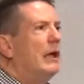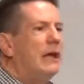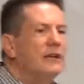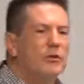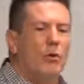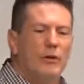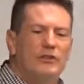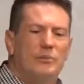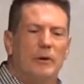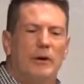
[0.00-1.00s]
His Holy
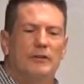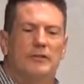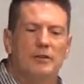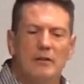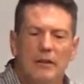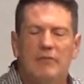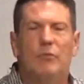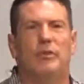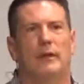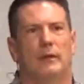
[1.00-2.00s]
Spirit to live
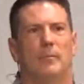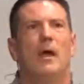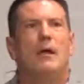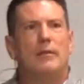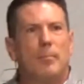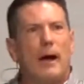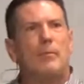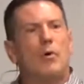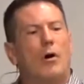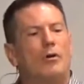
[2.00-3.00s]
within them. The
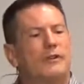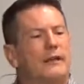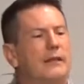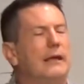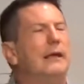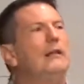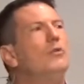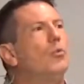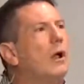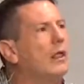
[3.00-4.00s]
Bible calls that the
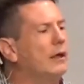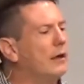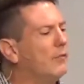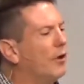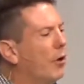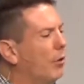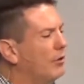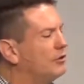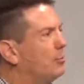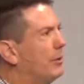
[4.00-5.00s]
indwelling of the
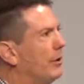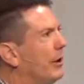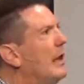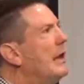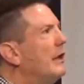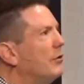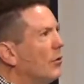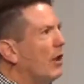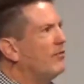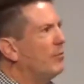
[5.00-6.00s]
Holy Spirit in your
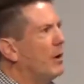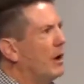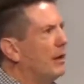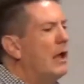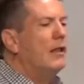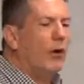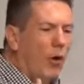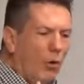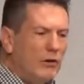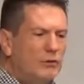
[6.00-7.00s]
life and mine. The
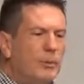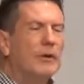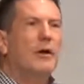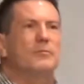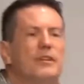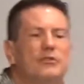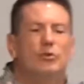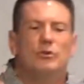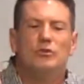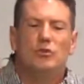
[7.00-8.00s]
Holy Spirit comes in
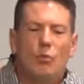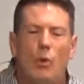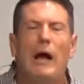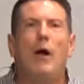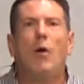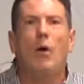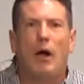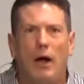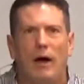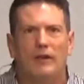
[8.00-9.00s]
to indwell
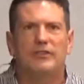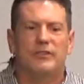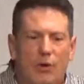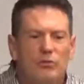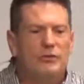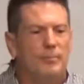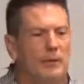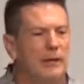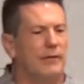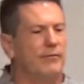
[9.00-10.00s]
us, those that
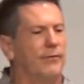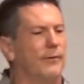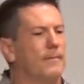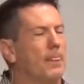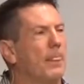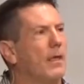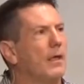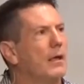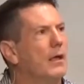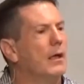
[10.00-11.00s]
believe.
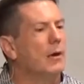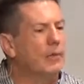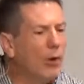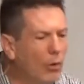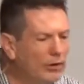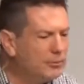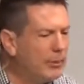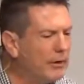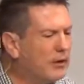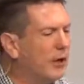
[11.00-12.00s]
And when the Holy
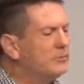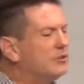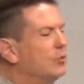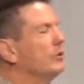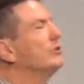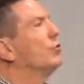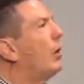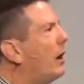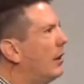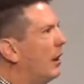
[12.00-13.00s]
Spirit comes to
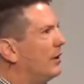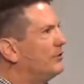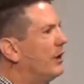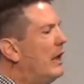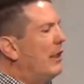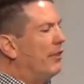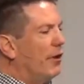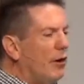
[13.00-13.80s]
indwell us, there